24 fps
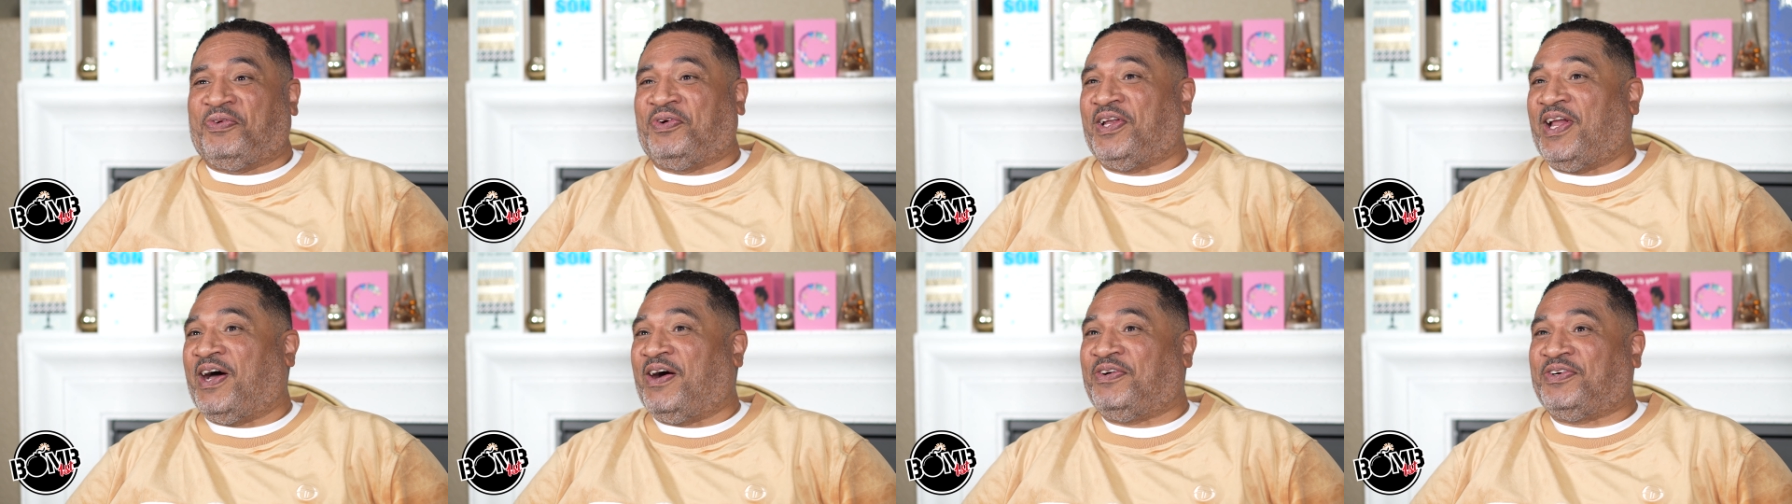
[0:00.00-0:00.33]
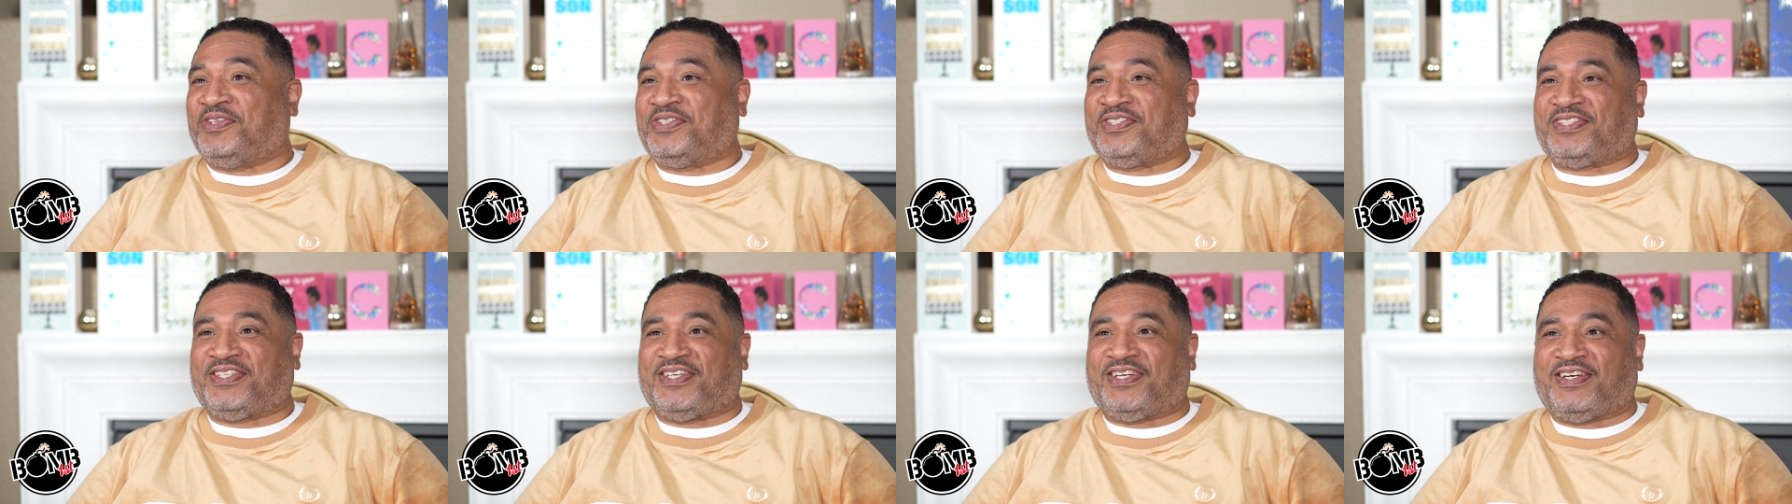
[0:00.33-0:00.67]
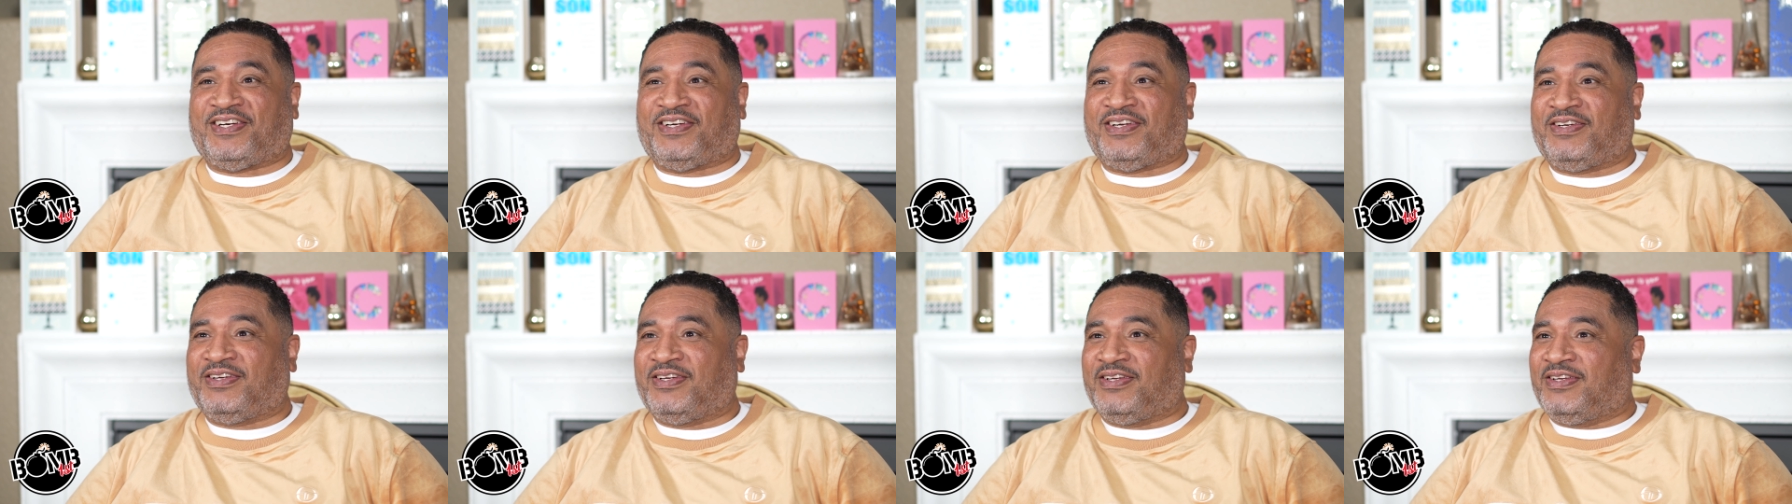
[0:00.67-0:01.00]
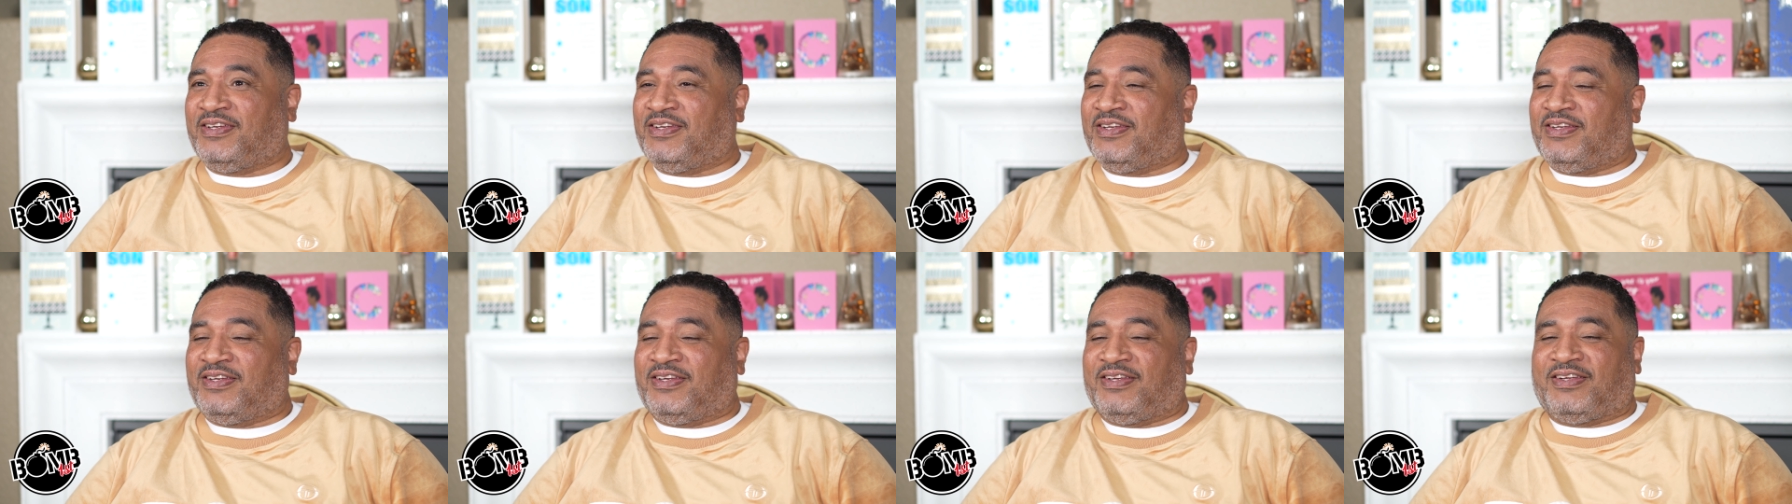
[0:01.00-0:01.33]
when I was young.
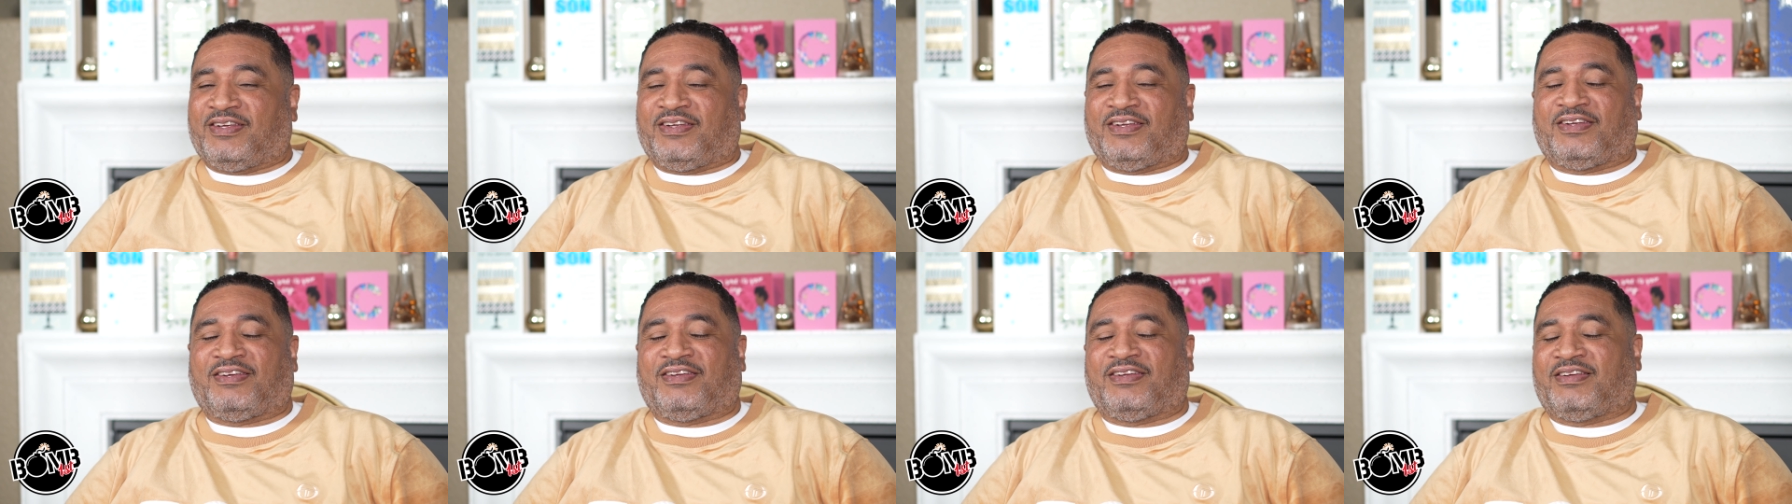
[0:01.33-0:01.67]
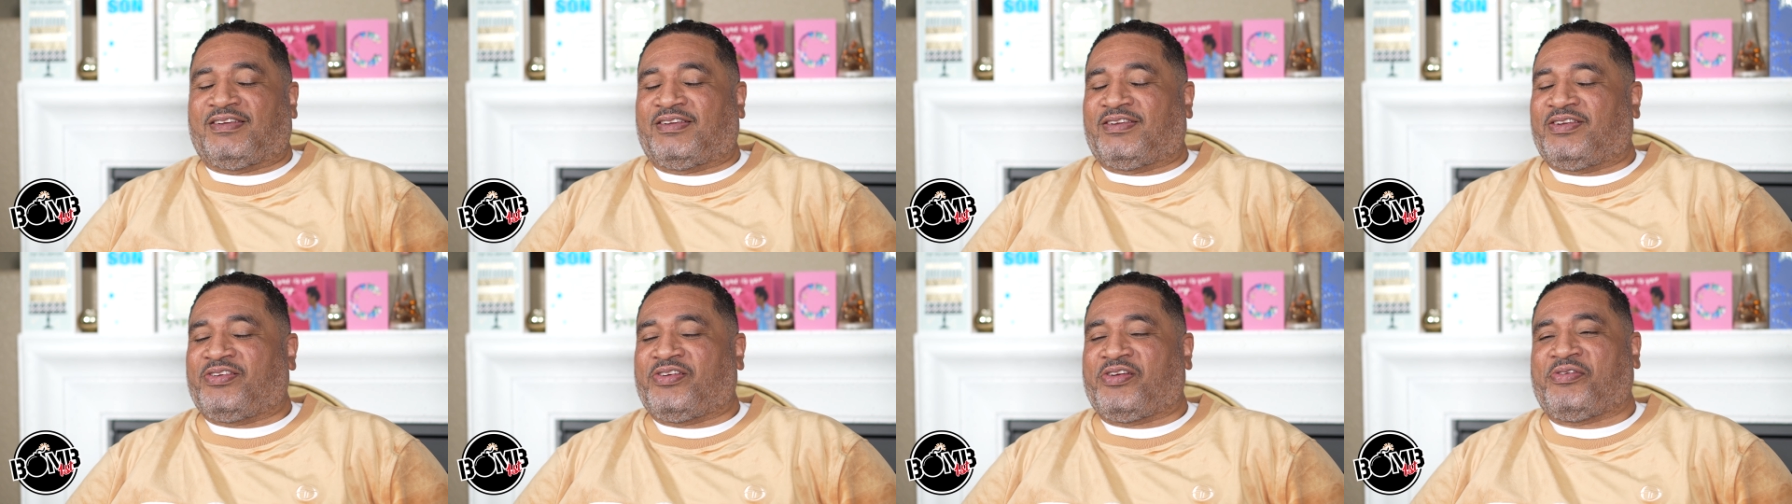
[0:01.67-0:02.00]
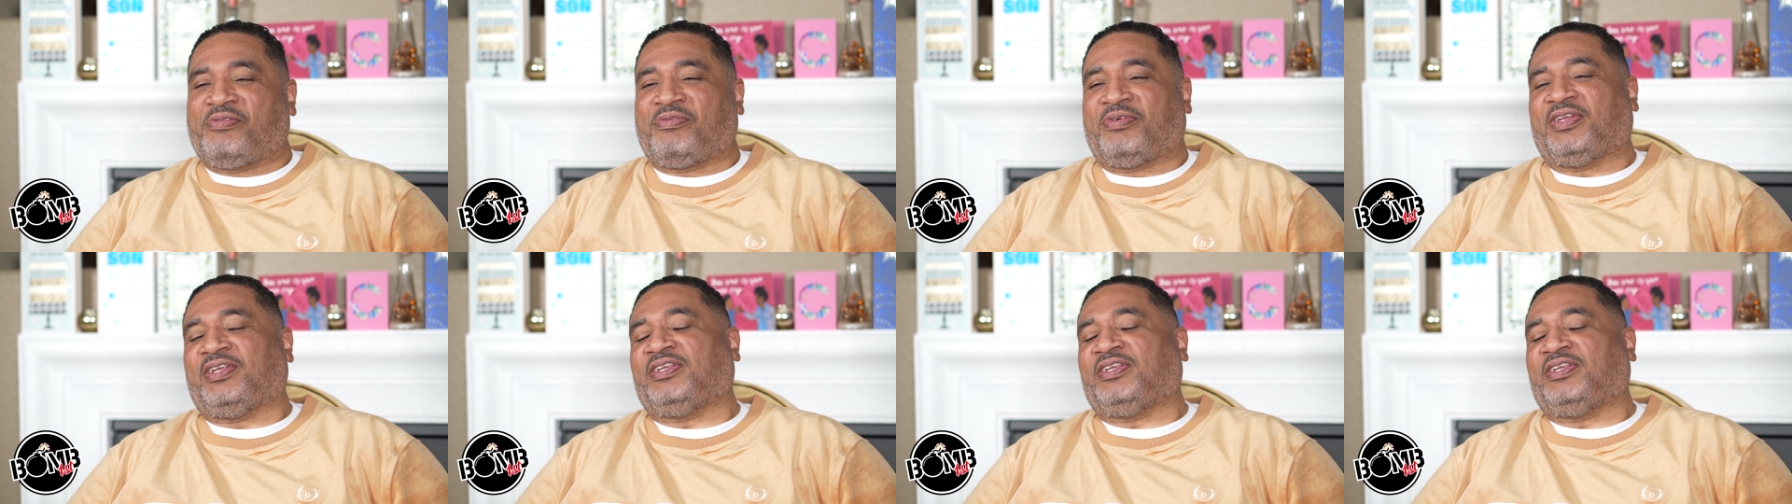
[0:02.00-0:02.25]
Well,